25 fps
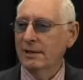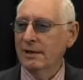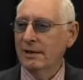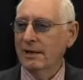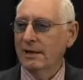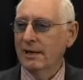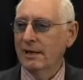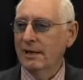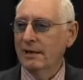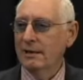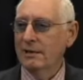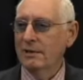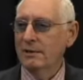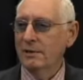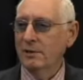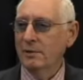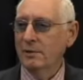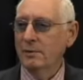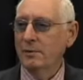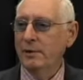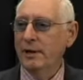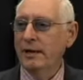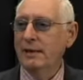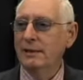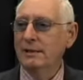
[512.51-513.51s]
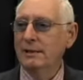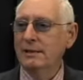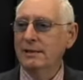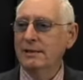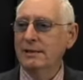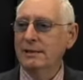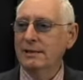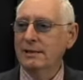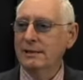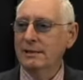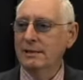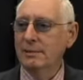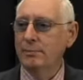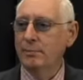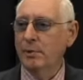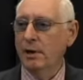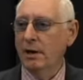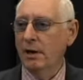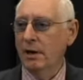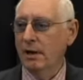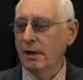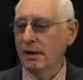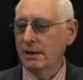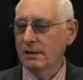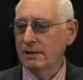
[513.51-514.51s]
and the reality is that
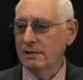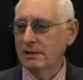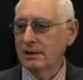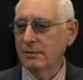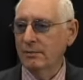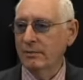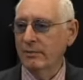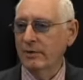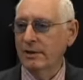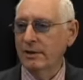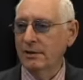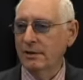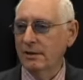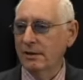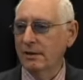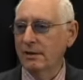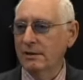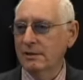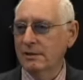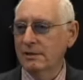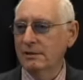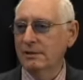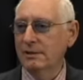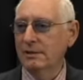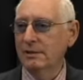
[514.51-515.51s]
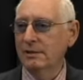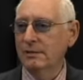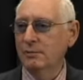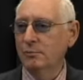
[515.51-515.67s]
behind some of our nice